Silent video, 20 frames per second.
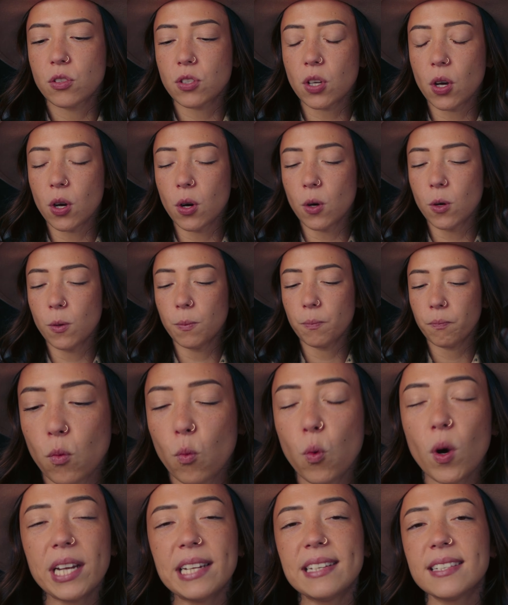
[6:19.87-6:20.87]
So
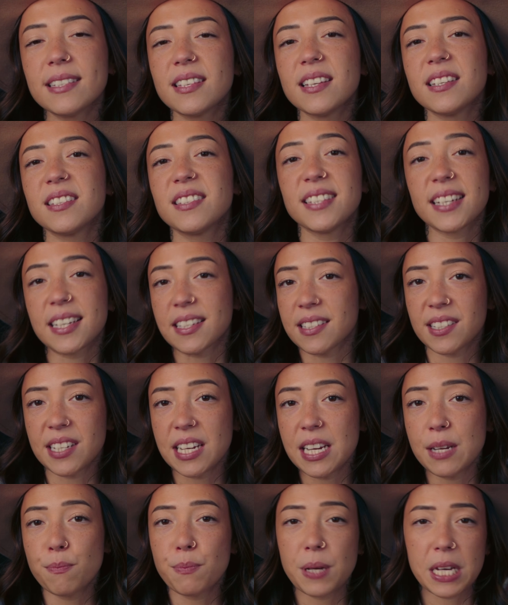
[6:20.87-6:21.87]
what is this
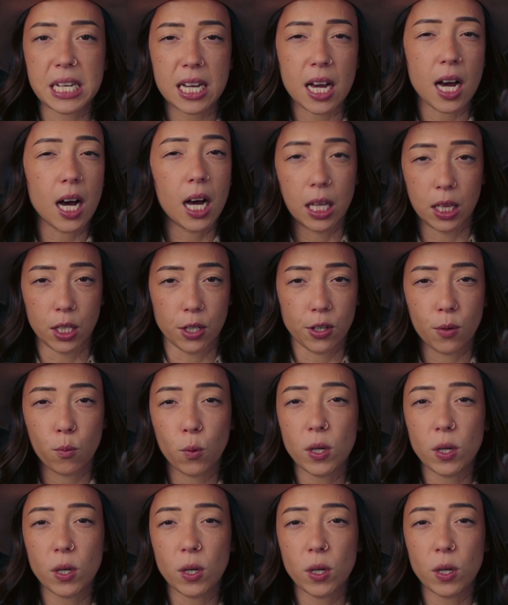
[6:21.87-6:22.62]
16-bit color?